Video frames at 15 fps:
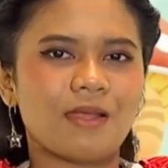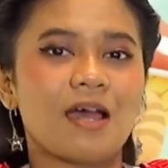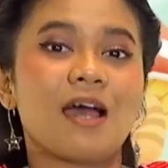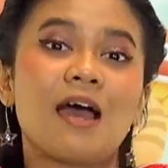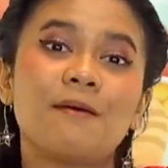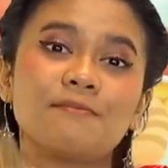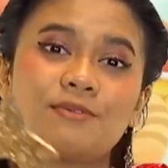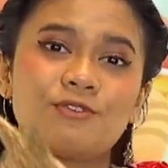
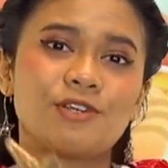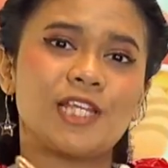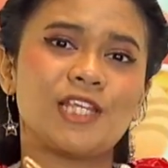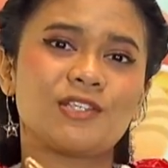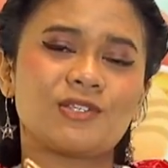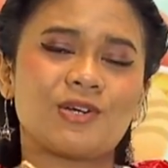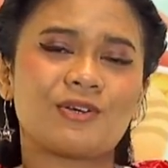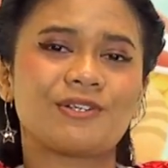I'm really
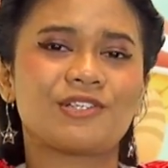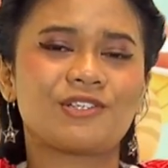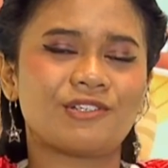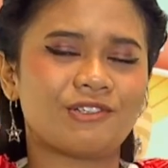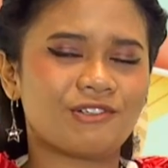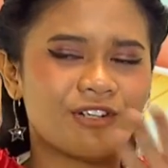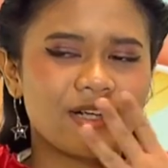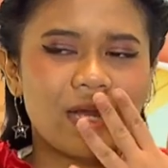sorry,
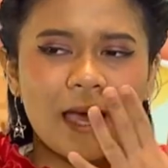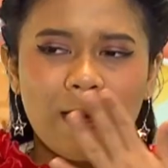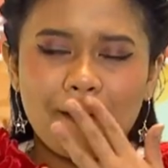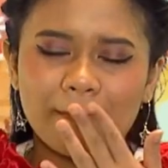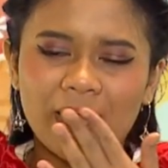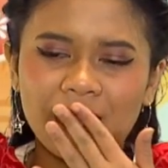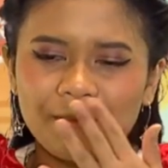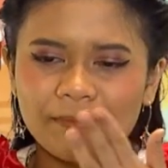children.
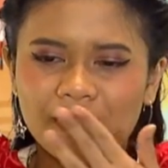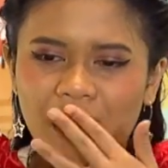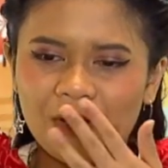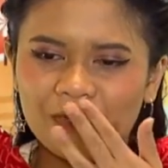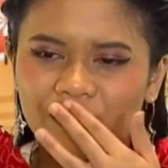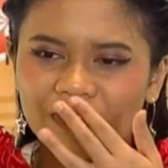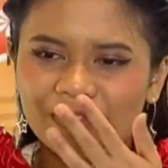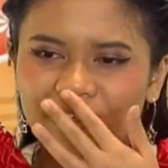My
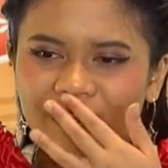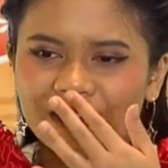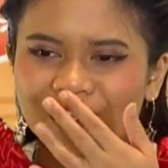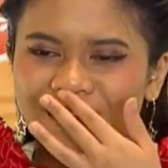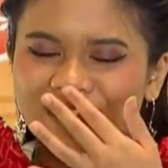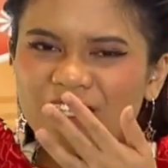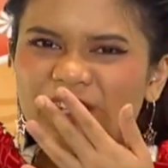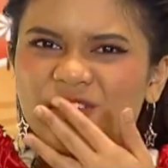mouth.
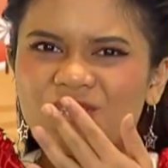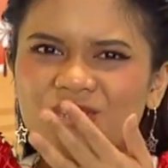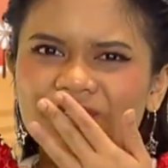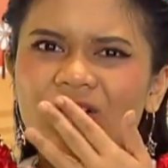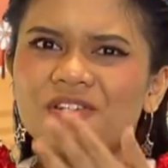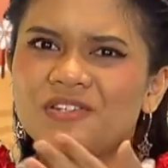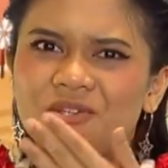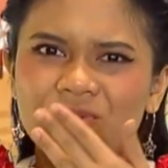They're
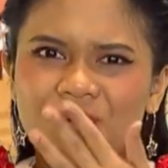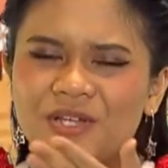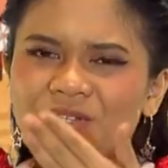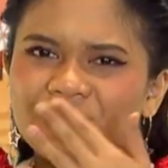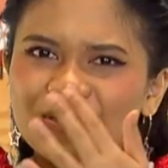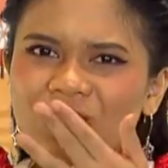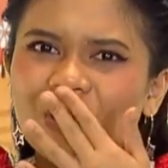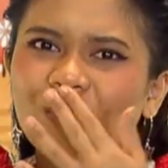stuttering
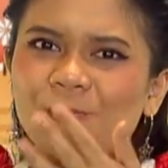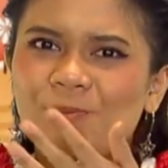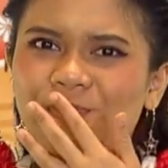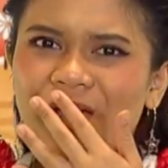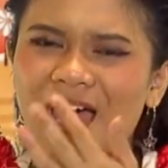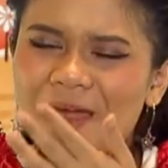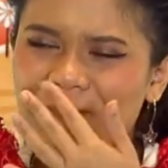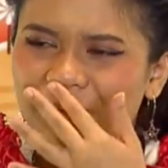so
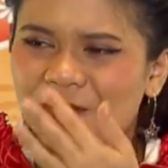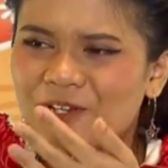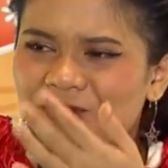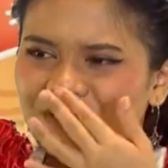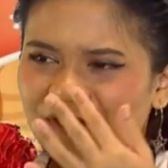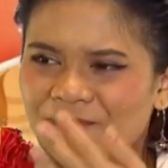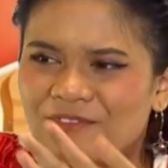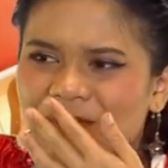bad because
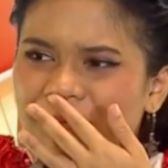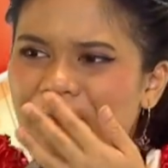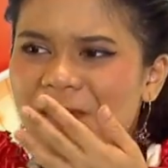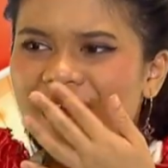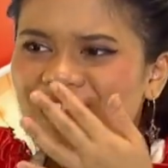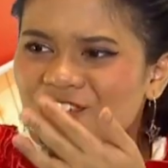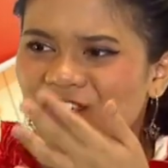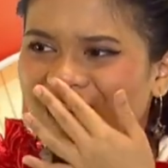of the
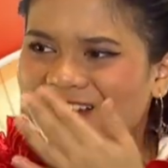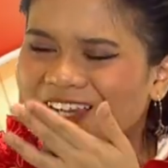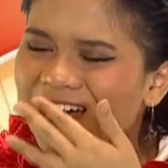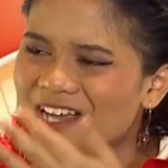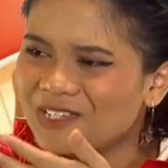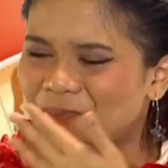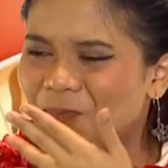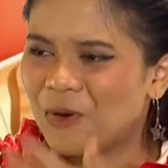magic
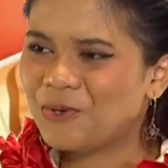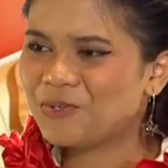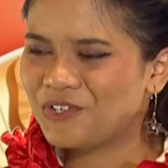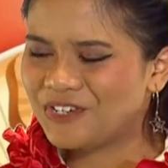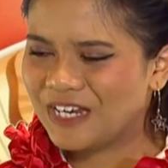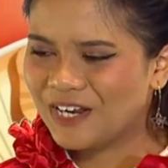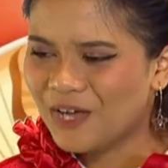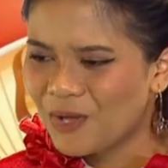class
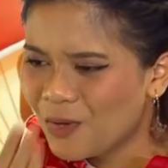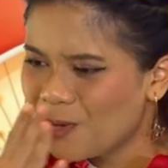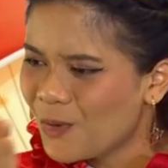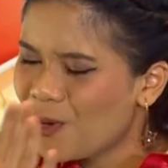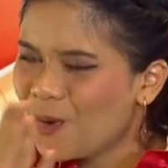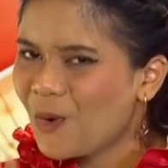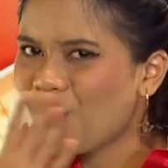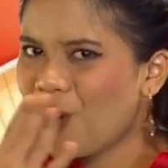potion.
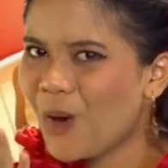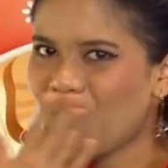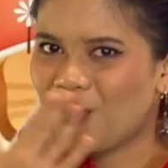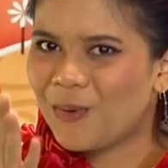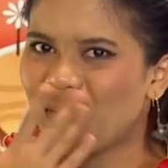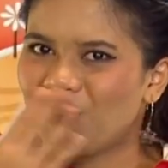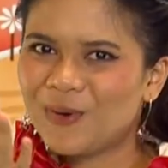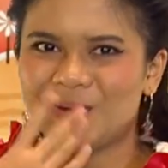Whew!
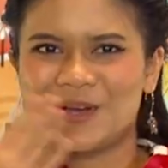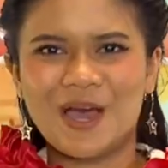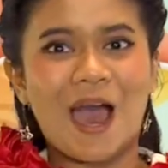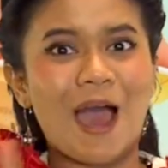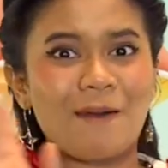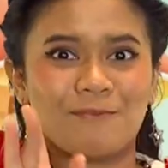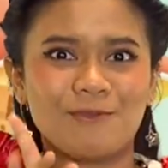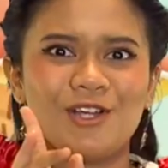
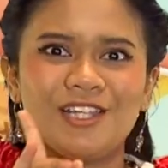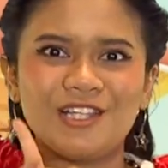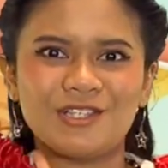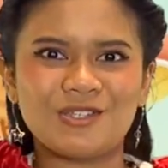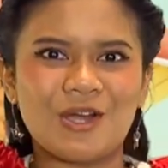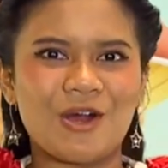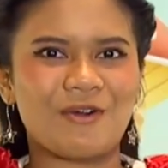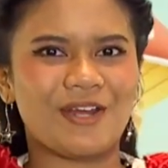I'm really
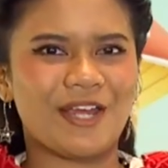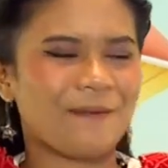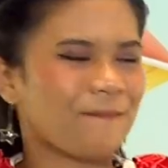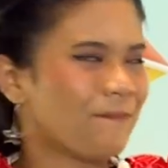sorry.